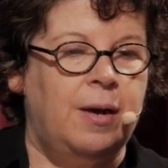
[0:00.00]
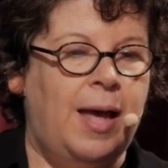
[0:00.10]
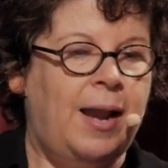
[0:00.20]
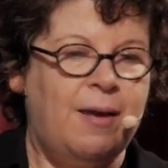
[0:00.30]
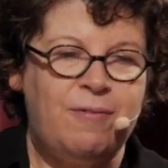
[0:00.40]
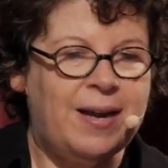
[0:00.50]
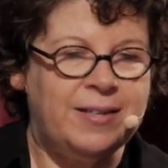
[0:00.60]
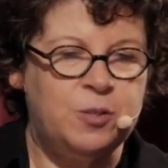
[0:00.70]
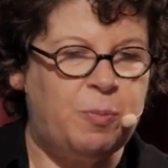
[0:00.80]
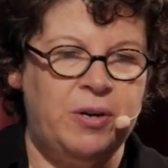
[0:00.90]
And I've had
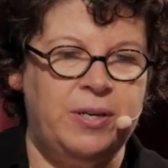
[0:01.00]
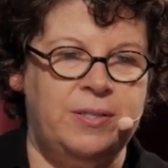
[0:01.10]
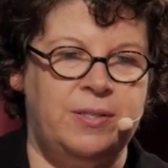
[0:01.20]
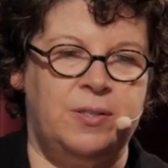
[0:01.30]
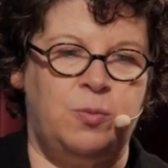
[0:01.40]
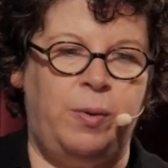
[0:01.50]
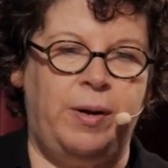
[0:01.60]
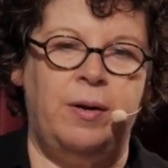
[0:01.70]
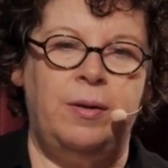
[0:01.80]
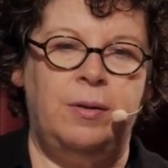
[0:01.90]
experiences
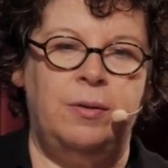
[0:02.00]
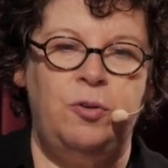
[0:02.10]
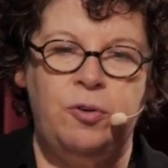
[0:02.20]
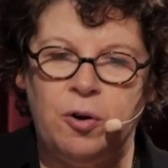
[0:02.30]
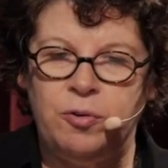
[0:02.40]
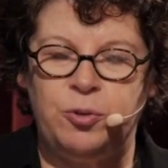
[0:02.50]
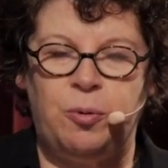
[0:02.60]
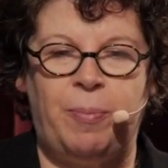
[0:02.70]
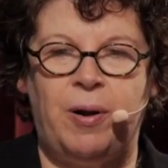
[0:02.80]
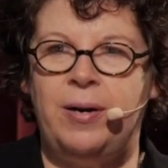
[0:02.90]
where you go to
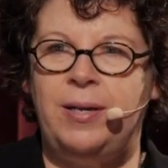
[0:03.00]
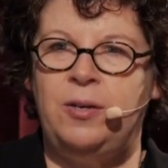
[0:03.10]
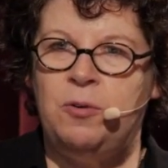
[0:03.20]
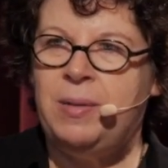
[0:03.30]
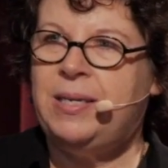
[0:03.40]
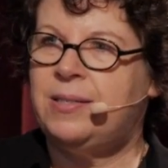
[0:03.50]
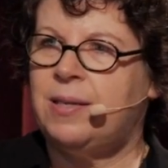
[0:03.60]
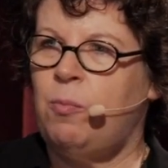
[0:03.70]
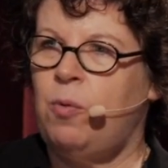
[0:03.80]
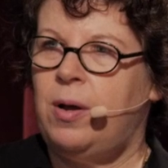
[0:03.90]
a party and you meet
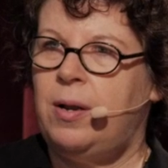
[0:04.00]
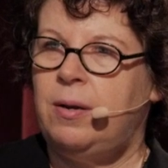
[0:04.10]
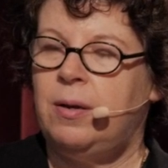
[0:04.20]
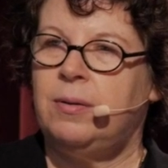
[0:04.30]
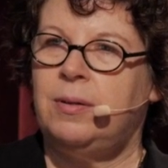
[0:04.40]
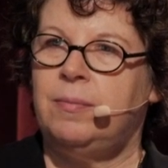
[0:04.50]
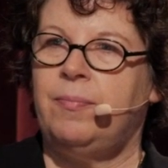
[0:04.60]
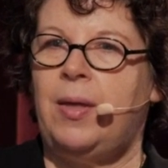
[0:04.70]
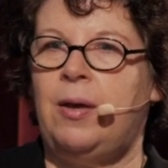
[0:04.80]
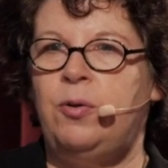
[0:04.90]
someone
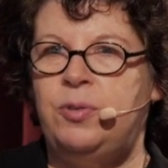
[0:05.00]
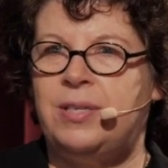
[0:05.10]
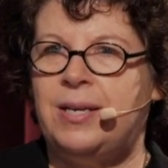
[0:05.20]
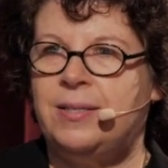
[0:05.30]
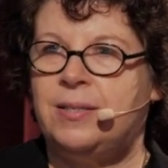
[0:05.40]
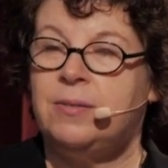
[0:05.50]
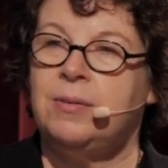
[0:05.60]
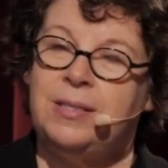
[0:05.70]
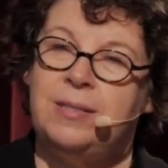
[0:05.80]
who says,